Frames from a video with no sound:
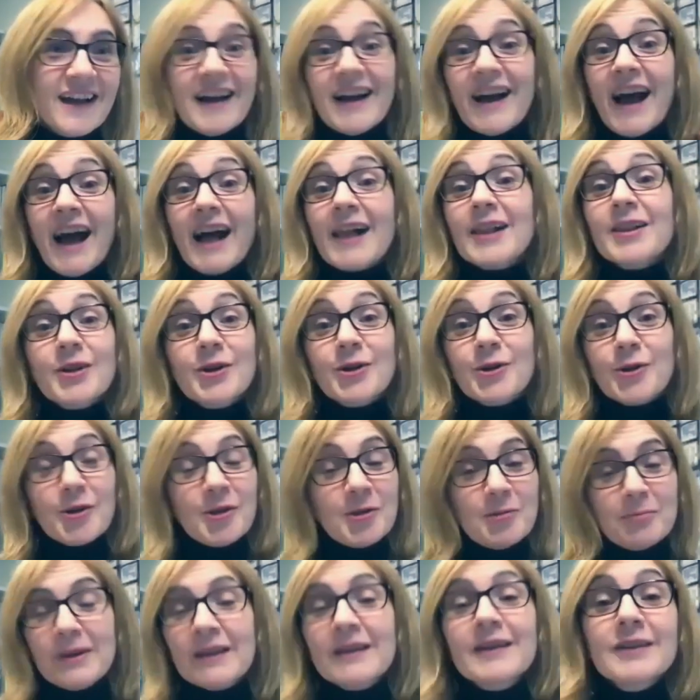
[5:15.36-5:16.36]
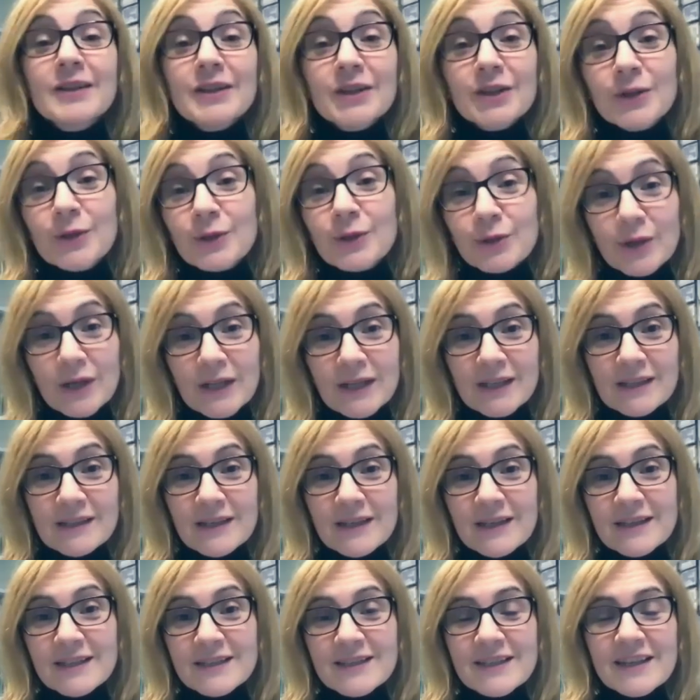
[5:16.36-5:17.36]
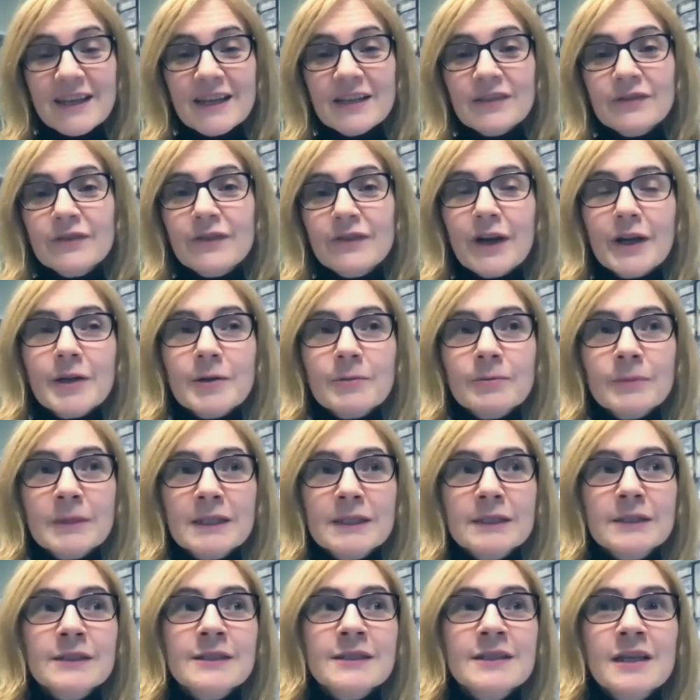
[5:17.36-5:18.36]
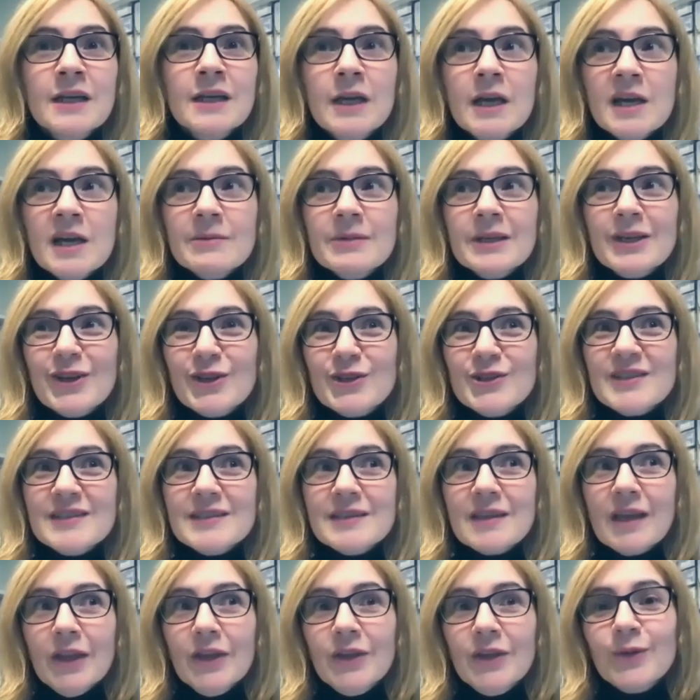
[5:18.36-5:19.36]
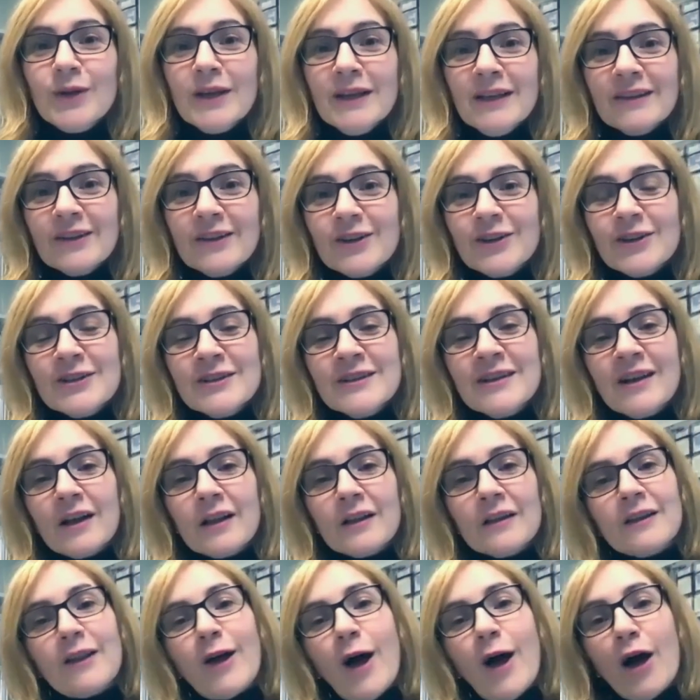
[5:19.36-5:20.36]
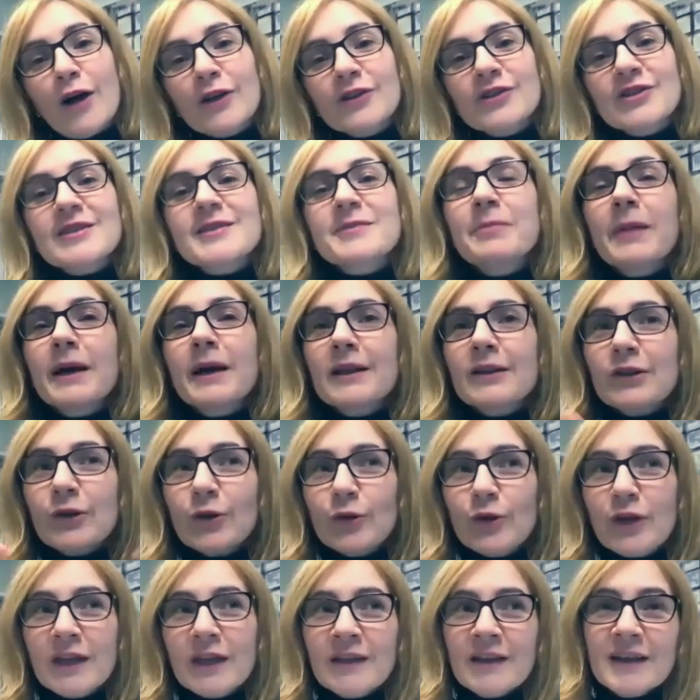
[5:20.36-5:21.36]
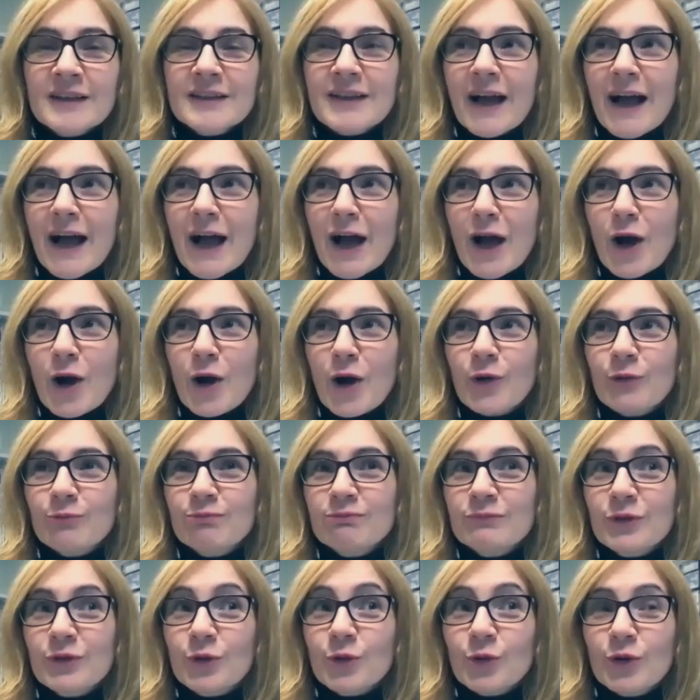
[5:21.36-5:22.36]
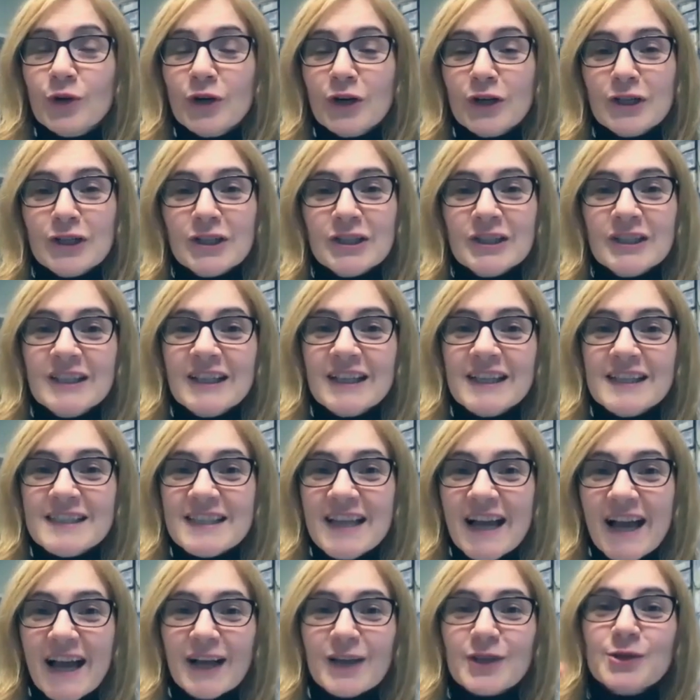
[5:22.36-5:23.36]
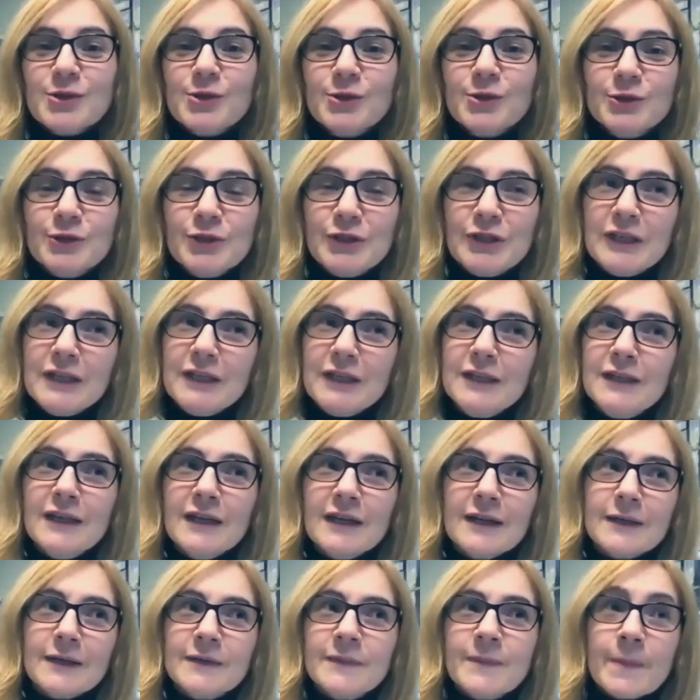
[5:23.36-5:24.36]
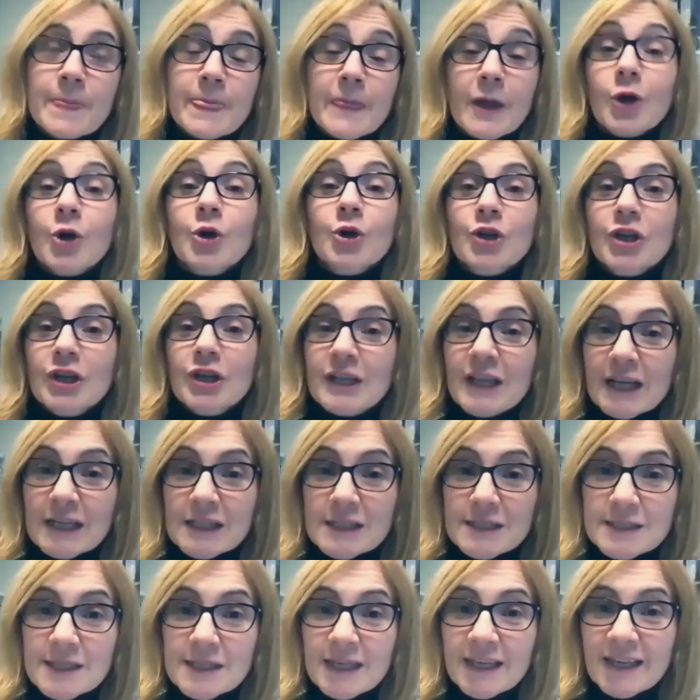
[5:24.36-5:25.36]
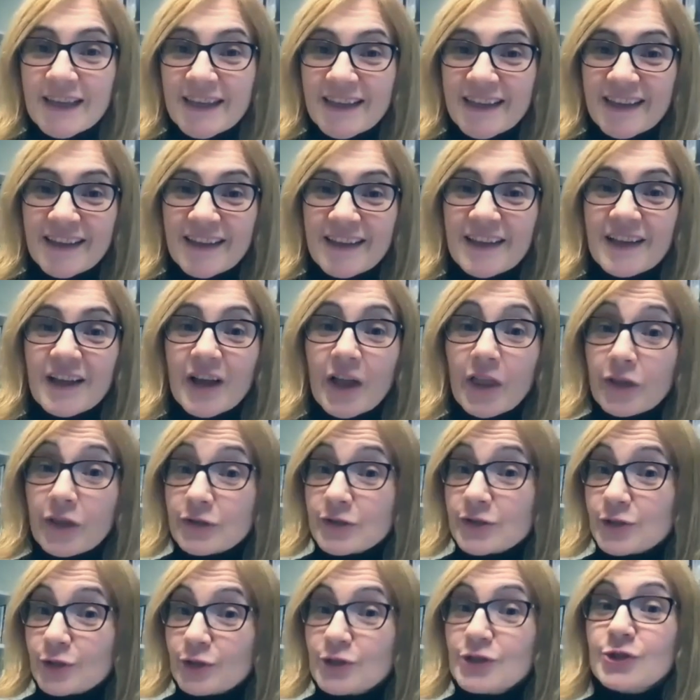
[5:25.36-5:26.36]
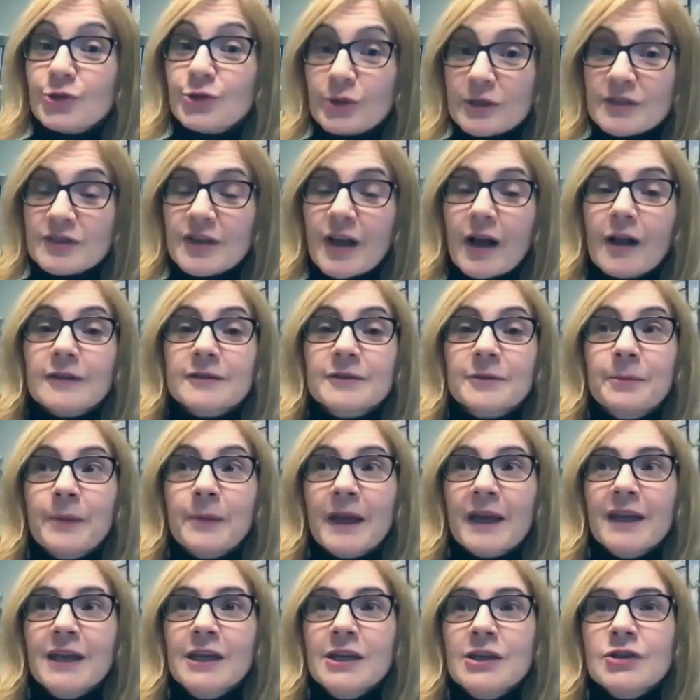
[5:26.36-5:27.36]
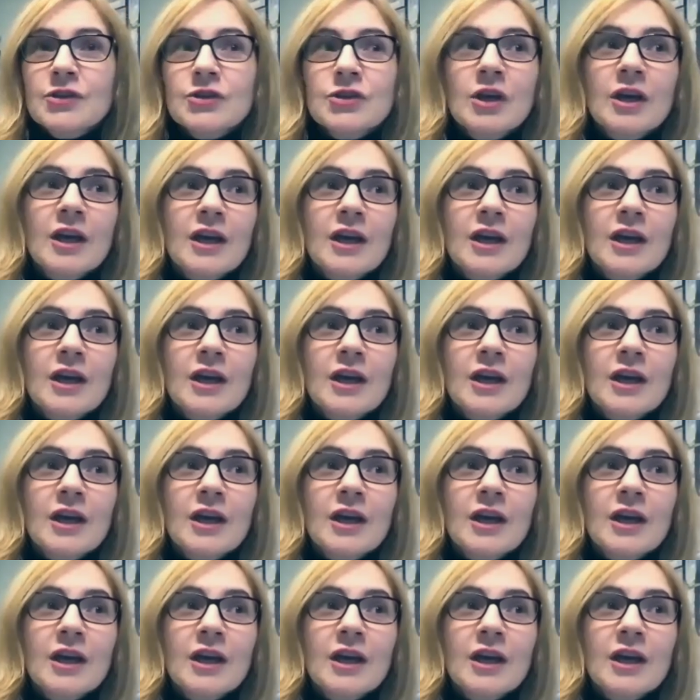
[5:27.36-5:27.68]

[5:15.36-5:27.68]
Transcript: algorithmically curated environment? Because you can learn a lot just by looking at how Google is actually organizing the search result page.